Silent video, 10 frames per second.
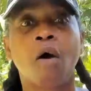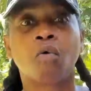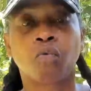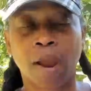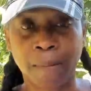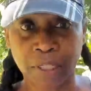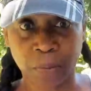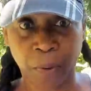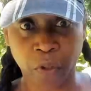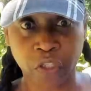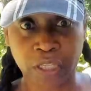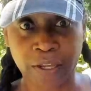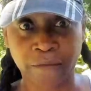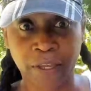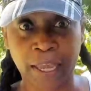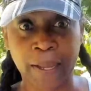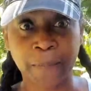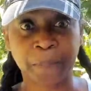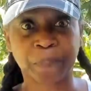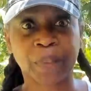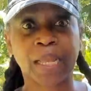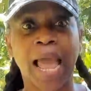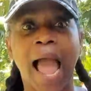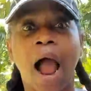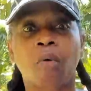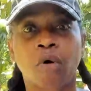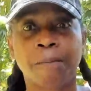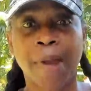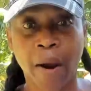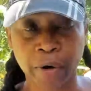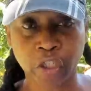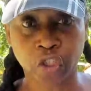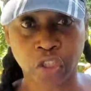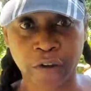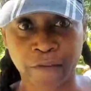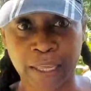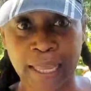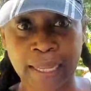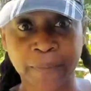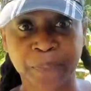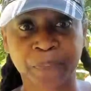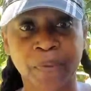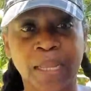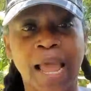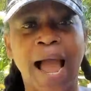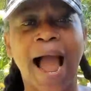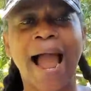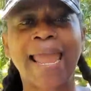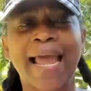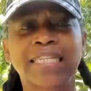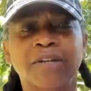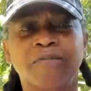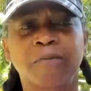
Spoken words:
Raymond's birth certificate, our marriage certificate. I had to